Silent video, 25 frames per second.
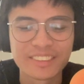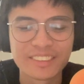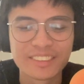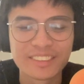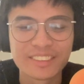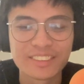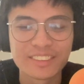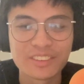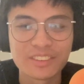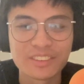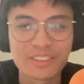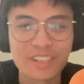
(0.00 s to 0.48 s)

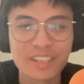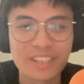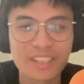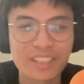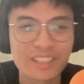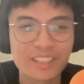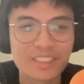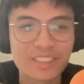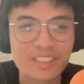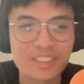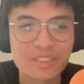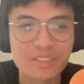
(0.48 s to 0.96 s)
So I
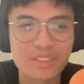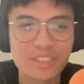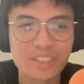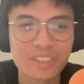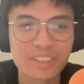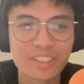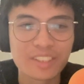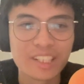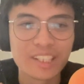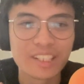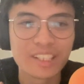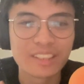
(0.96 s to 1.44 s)
can just
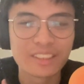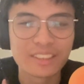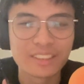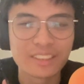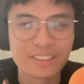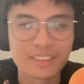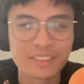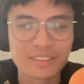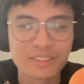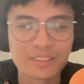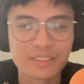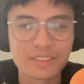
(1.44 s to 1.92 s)
quit, right?
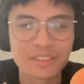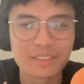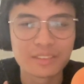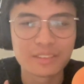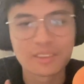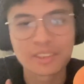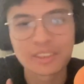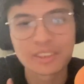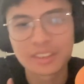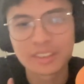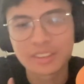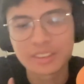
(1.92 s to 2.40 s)
Quit
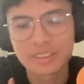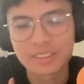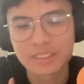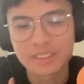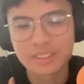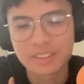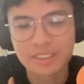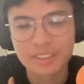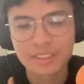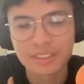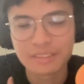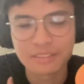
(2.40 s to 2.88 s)
work,
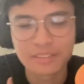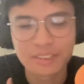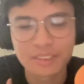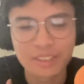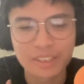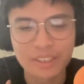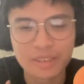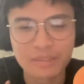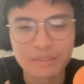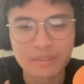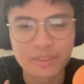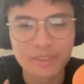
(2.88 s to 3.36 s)
just not
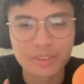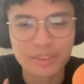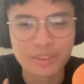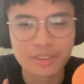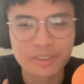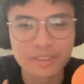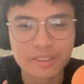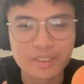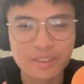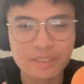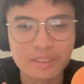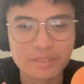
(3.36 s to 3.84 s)
work anymore
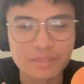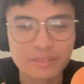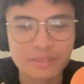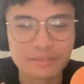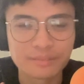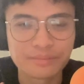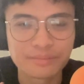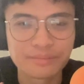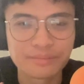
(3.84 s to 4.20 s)
and stuff.